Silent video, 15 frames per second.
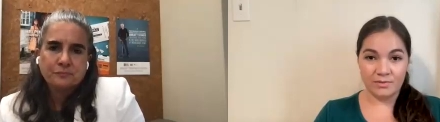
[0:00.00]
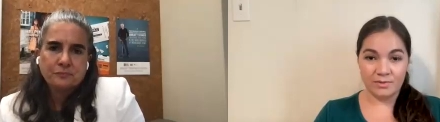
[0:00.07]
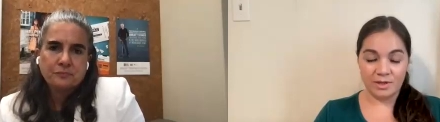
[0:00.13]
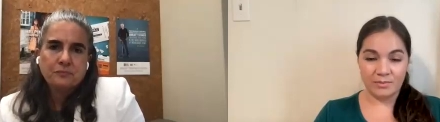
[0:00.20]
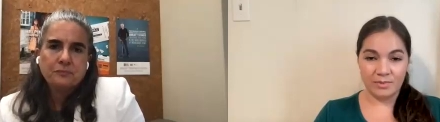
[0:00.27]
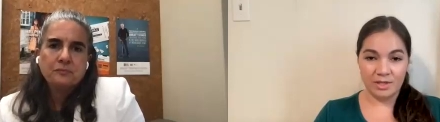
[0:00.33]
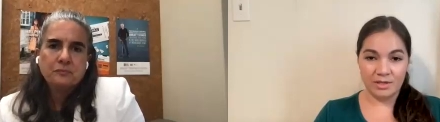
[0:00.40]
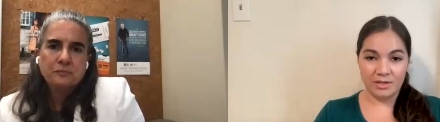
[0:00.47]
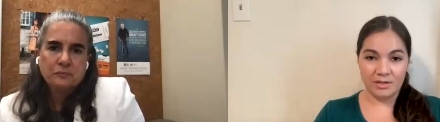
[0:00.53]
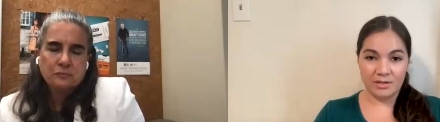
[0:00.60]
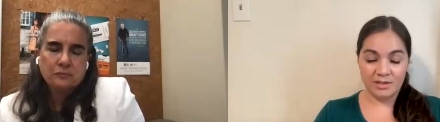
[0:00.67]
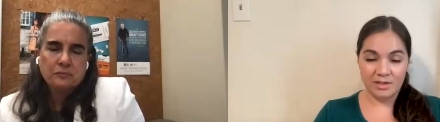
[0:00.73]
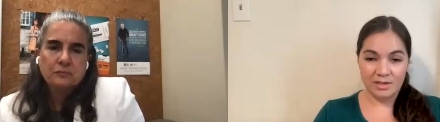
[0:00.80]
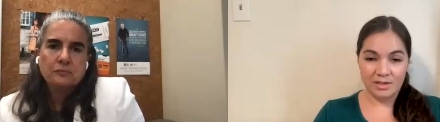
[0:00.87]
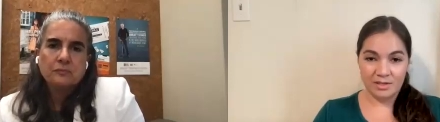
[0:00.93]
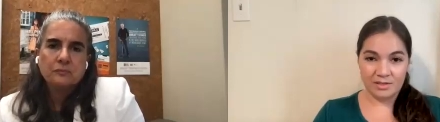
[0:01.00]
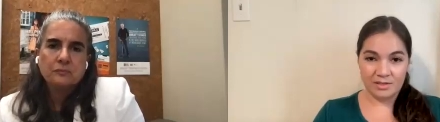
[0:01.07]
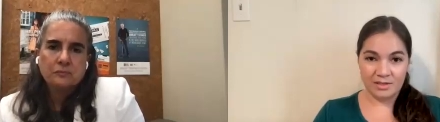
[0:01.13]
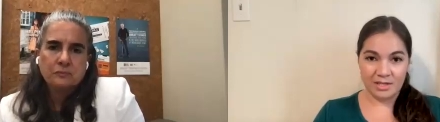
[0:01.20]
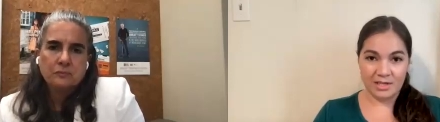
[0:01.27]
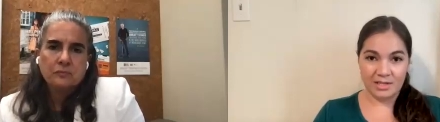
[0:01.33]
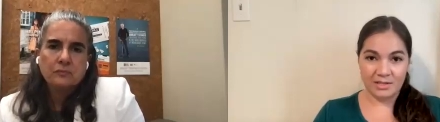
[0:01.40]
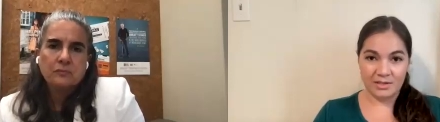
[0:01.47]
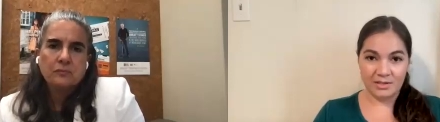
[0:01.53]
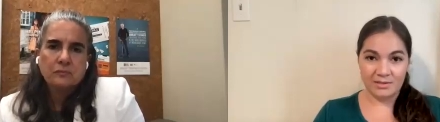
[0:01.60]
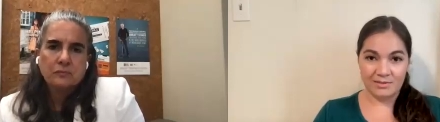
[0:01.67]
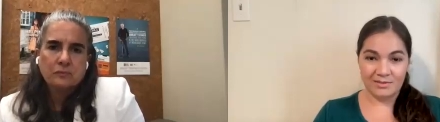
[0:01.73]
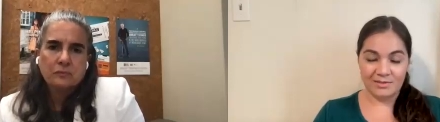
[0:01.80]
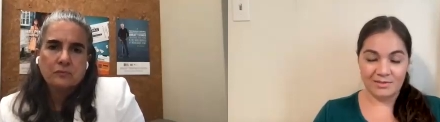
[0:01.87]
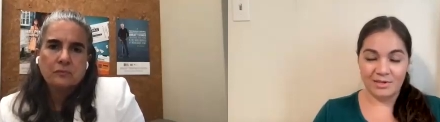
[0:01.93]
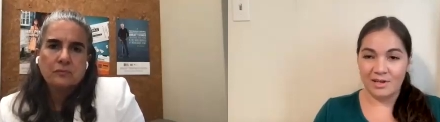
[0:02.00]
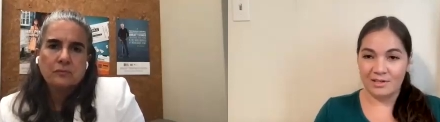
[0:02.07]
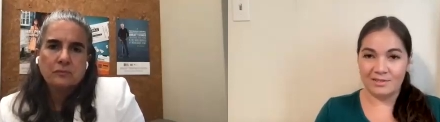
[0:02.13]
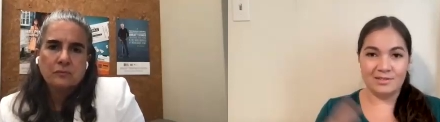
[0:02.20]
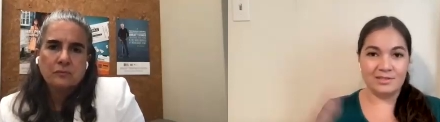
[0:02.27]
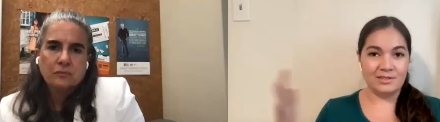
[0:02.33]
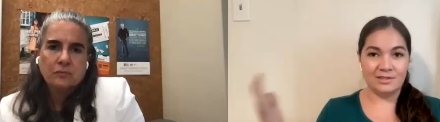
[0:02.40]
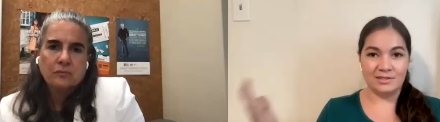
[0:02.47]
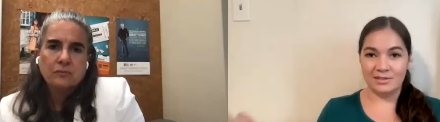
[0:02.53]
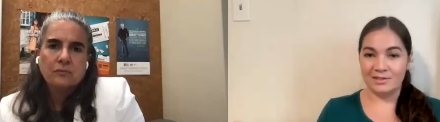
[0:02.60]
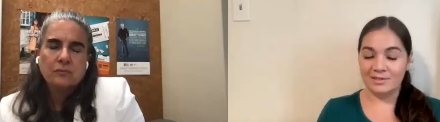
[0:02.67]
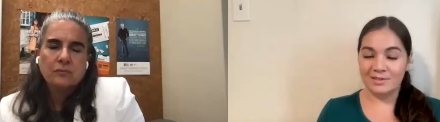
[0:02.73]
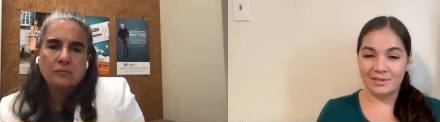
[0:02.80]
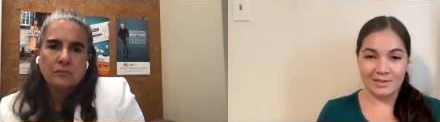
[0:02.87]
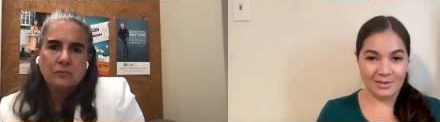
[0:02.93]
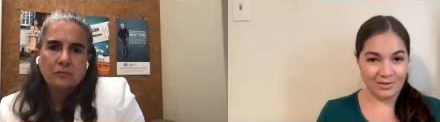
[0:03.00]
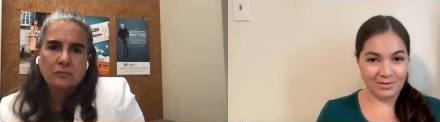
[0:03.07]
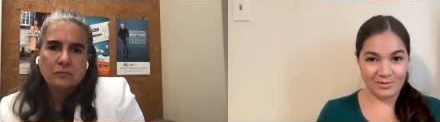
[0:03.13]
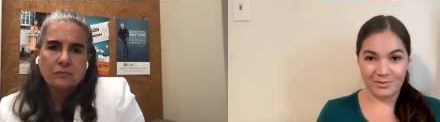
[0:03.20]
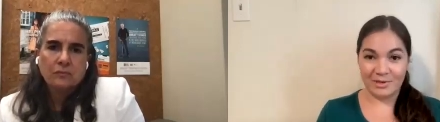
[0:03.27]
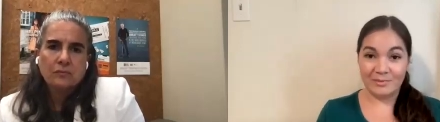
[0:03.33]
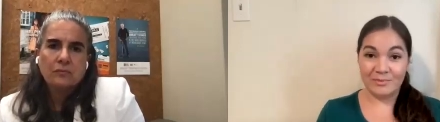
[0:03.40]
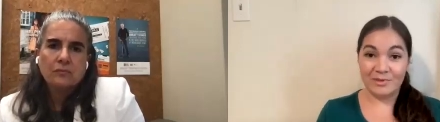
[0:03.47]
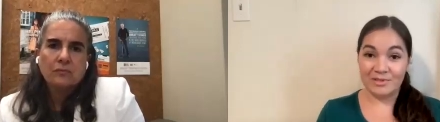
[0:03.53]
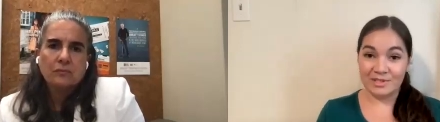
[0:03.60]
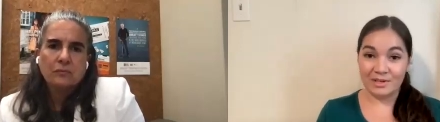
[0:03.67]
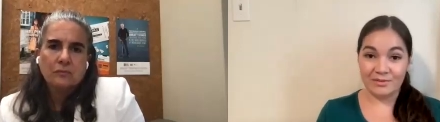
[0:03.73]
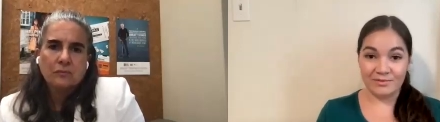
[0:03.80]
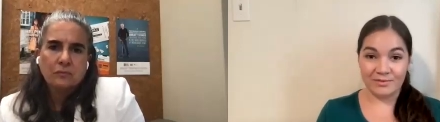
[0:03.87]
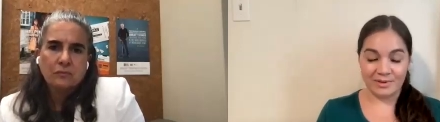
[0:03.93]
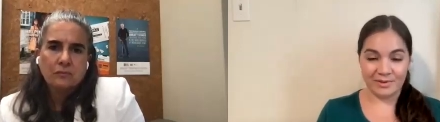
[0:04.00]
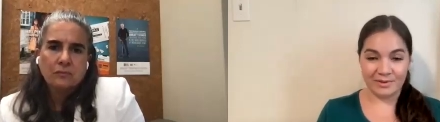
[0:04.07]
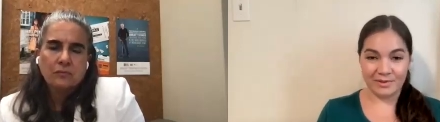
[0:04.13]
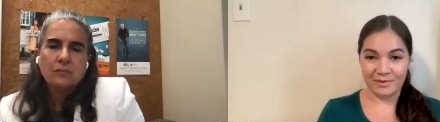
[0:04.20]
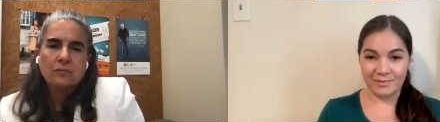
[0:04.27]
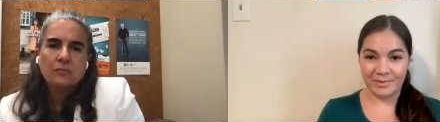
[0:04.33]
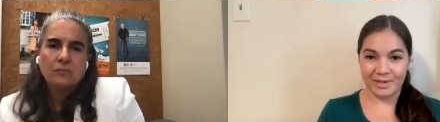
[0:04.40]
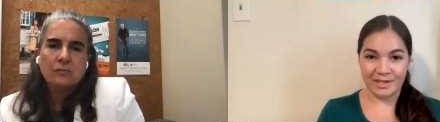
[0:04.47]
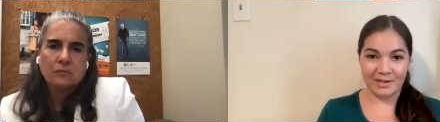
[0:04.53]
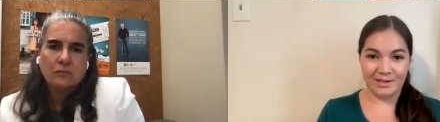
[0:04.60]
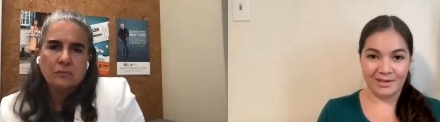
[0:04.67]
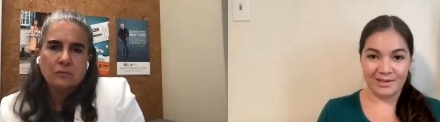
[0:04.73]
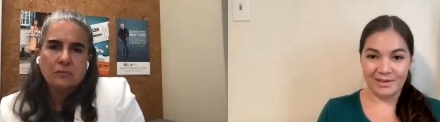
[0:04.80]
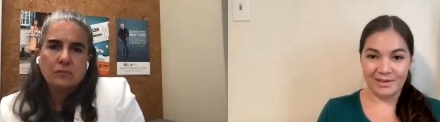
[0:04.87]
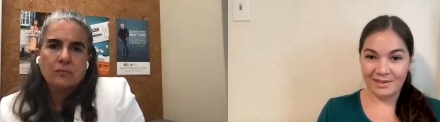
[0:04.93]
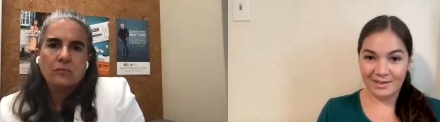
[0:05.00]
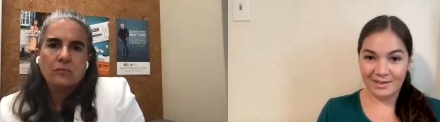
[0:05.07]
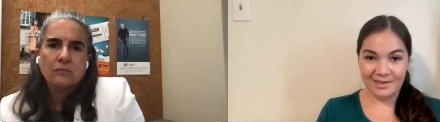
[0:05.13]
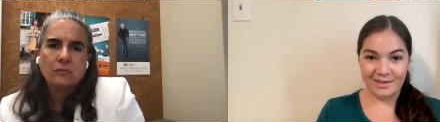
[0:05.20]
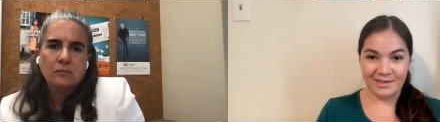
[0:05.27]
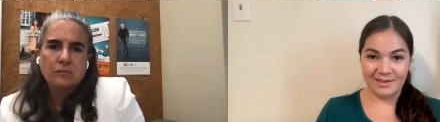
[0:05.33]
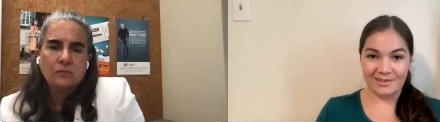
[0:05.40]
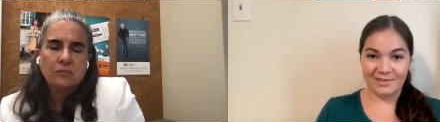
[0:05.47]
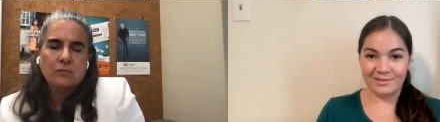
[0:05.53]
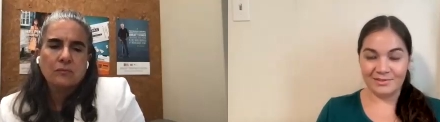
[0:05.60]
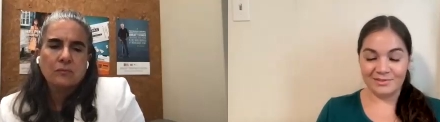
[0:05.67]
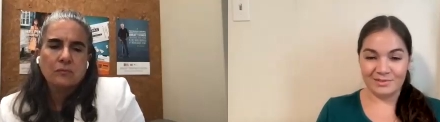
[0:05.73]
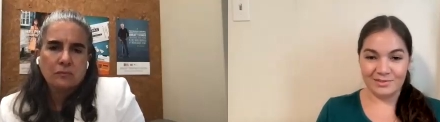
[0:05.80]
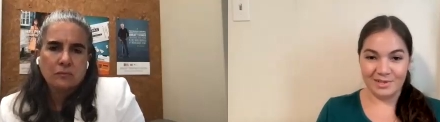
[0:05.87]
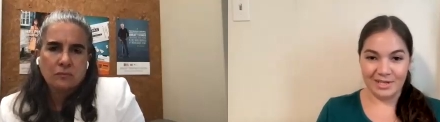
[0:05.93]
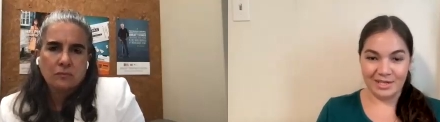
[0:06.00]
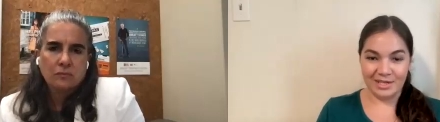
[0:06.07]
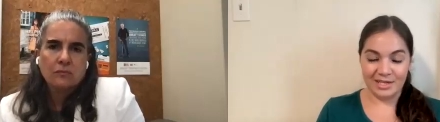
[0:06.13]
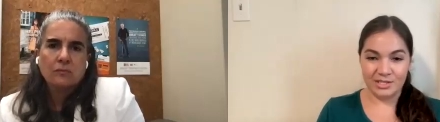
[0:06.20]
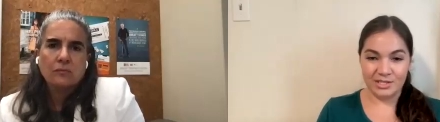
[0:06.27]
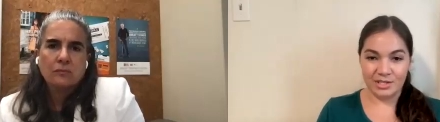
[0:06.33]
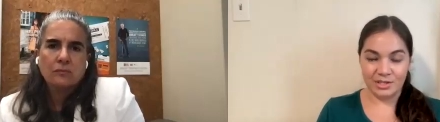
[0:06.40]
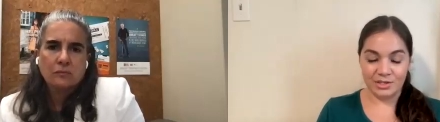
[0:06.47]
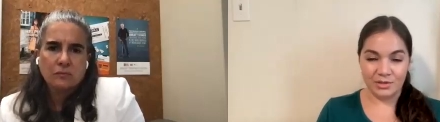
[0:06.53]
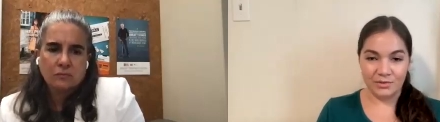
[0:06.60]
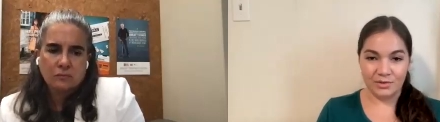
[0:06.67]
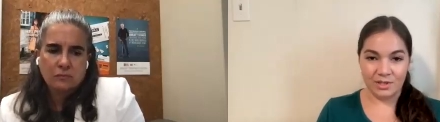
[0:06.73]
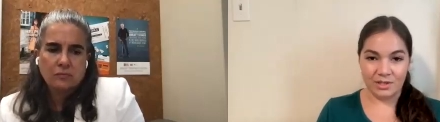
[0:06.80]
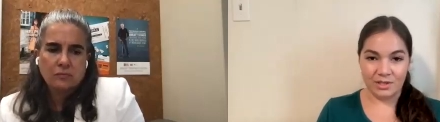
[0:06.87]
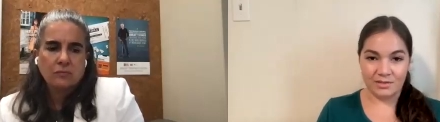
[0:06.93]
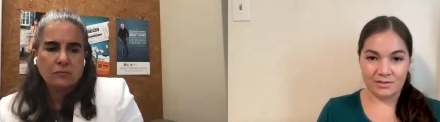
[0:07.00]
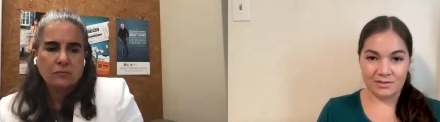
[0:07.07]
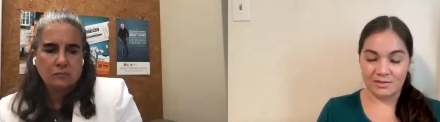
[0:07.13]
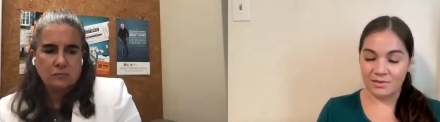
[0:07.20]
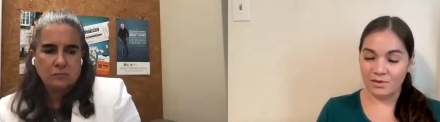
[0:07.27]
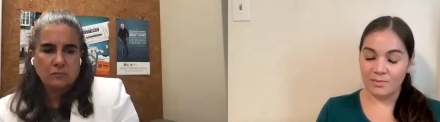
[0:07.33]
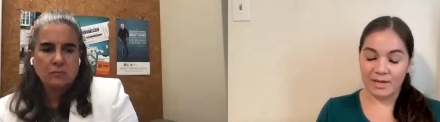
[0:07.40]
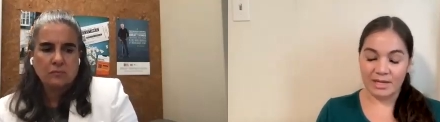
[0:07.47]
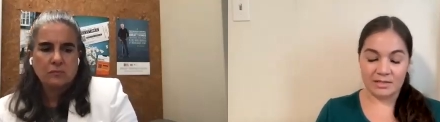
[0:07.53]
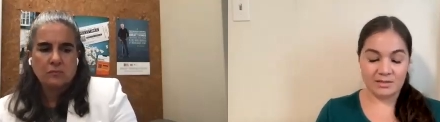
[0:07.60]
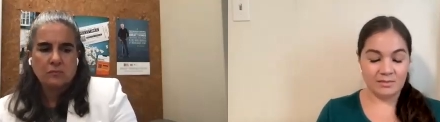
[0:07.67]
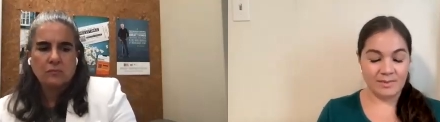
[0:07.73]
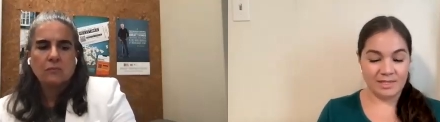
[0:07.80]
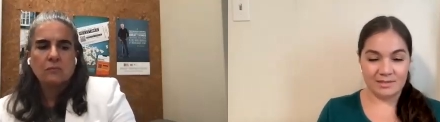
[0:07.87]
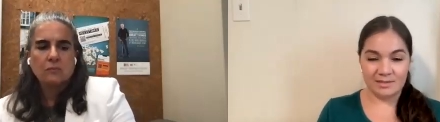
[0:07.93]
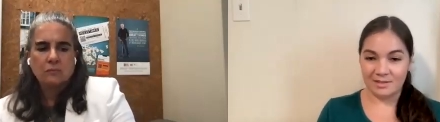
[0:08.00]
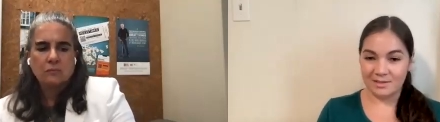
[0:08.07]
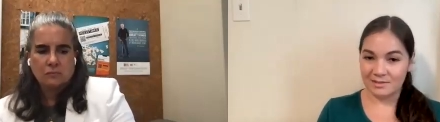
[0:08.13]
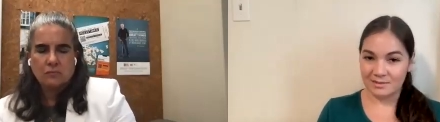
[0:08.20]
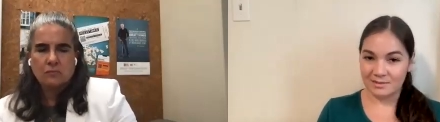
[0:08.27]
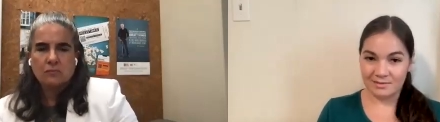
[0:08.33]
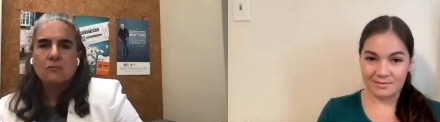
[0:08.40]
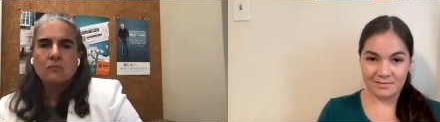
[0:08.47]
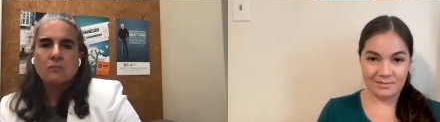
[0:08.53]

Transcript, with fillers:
Speaker 1: overwhelming, trying not to overwhelm yourself further by, you know, engaging in new things. Go back to the basics.